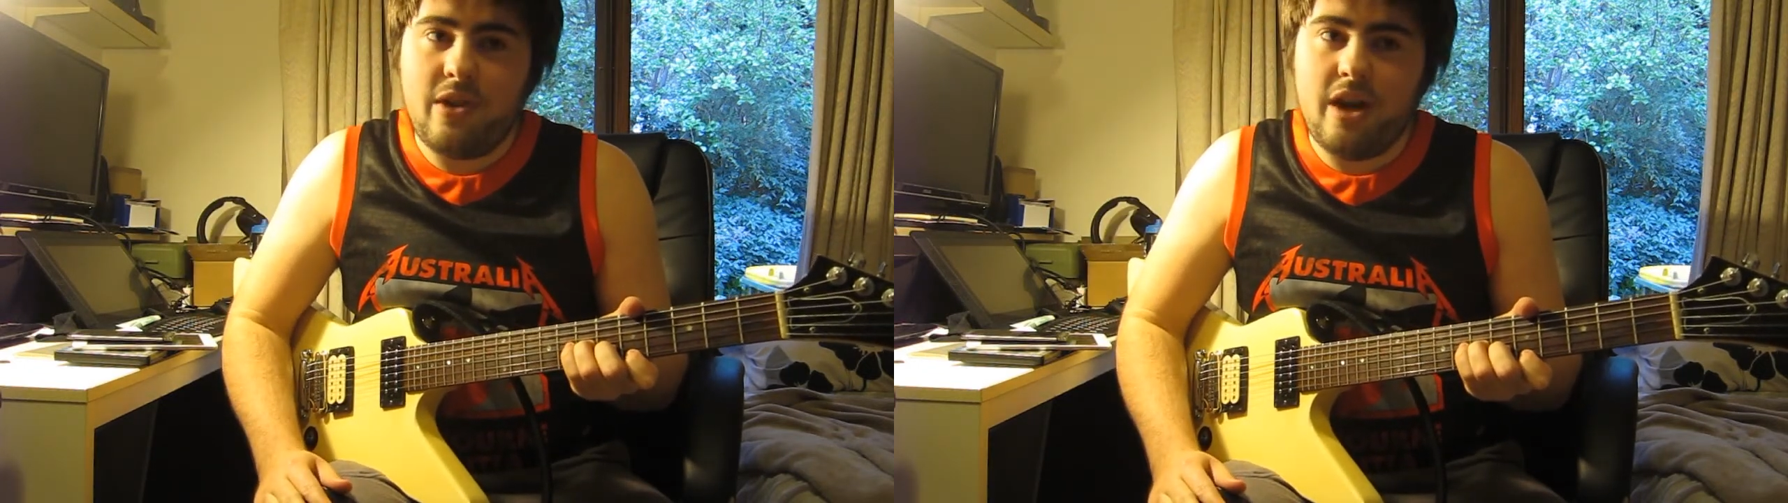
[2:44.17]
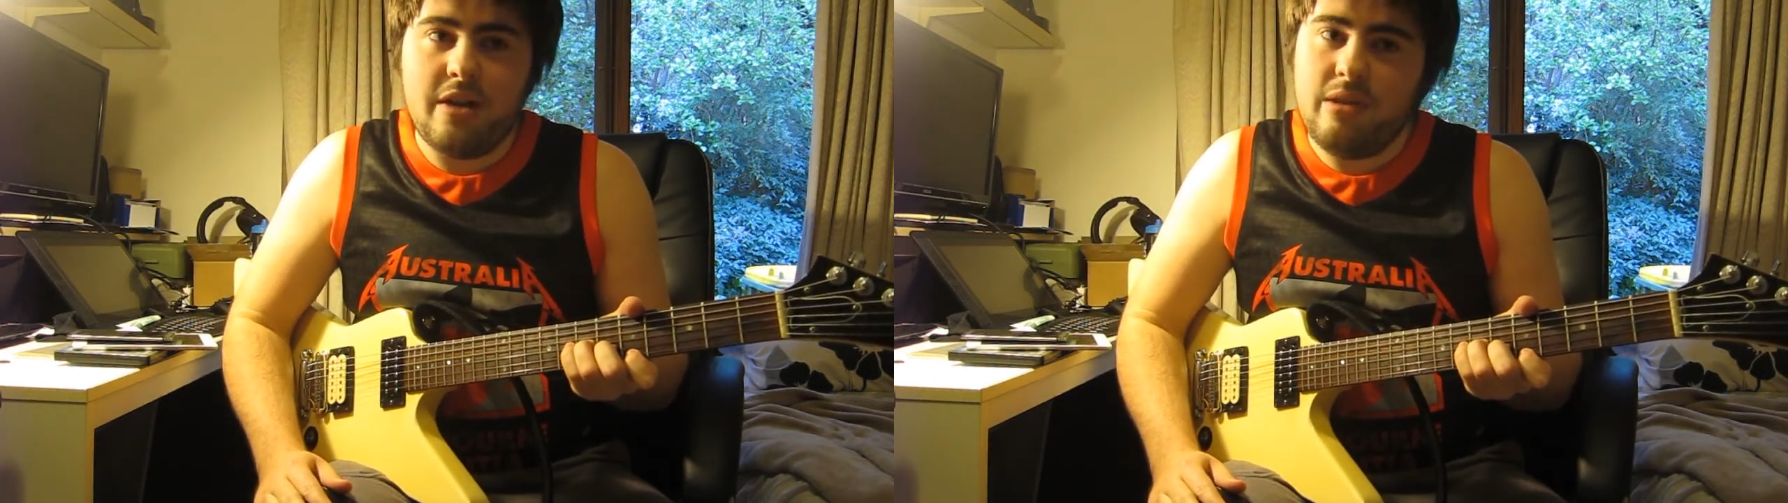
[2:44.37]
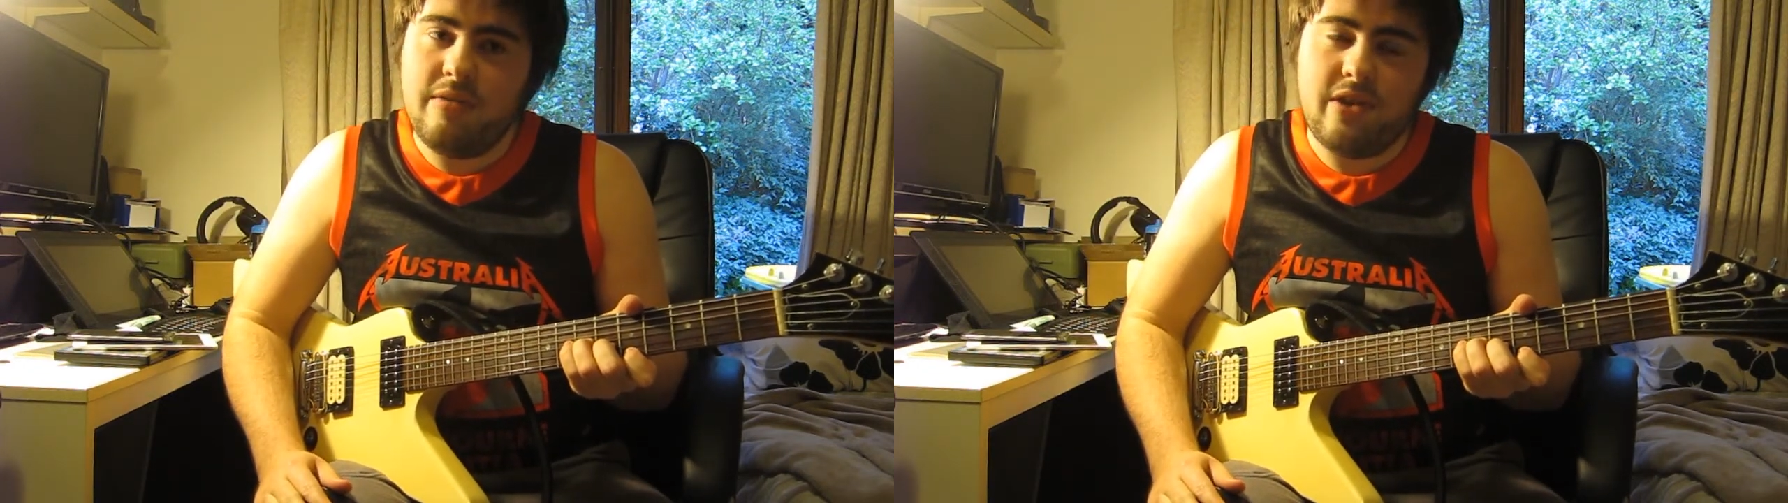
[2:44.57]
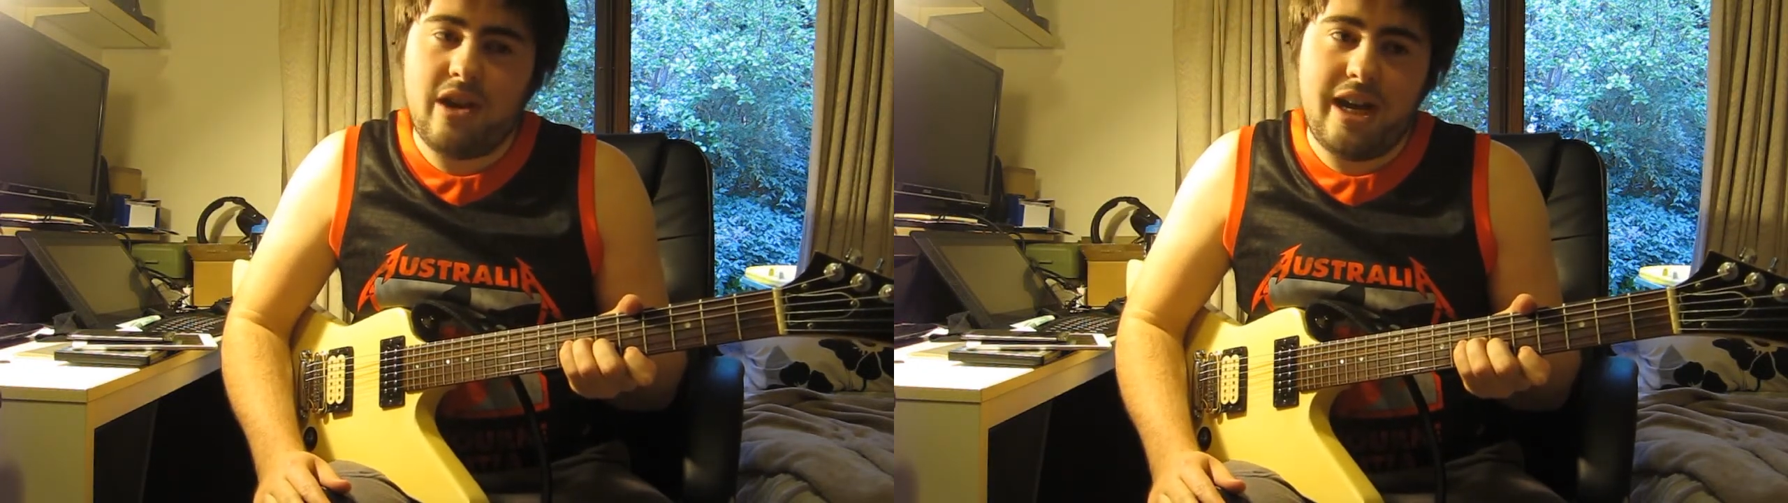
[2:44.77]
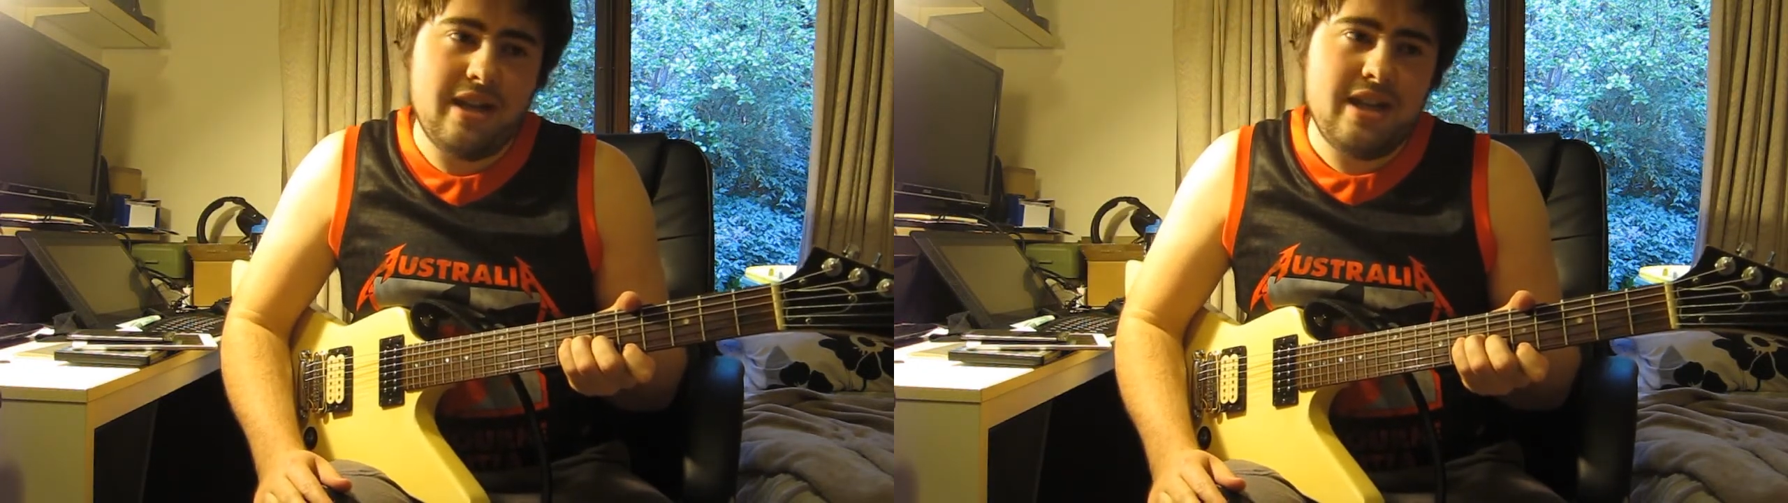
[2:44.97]
Fire with
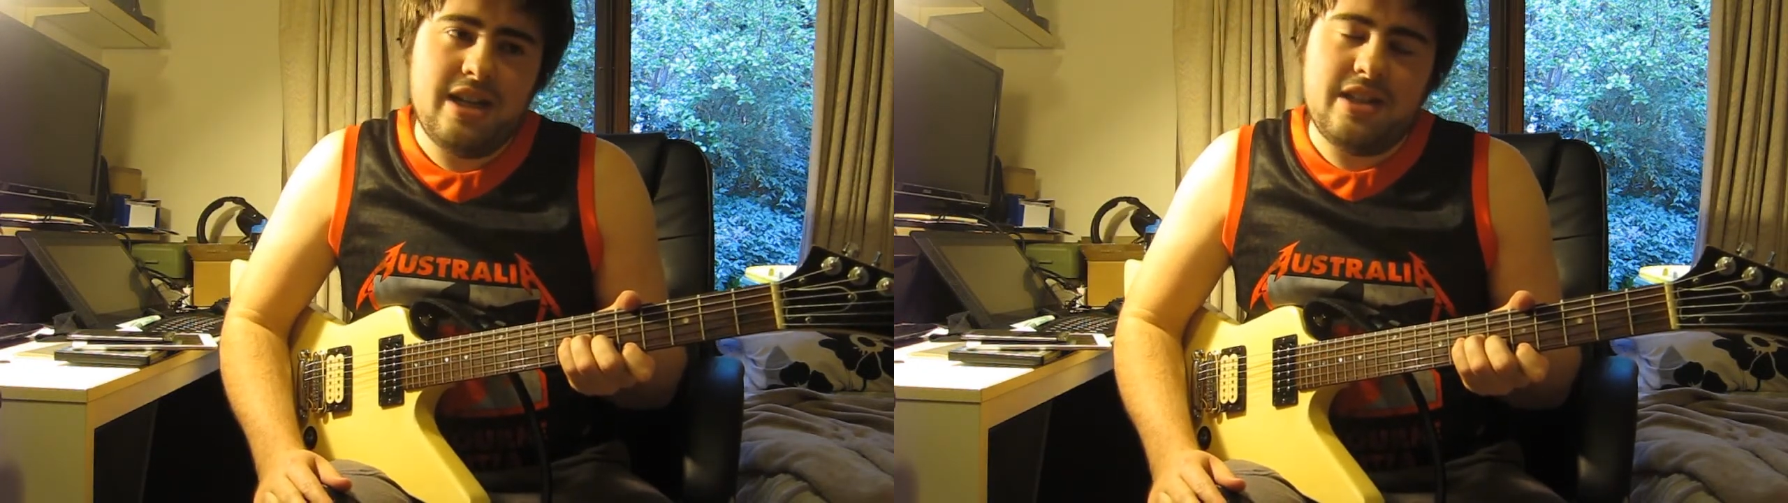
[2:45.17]
Fire,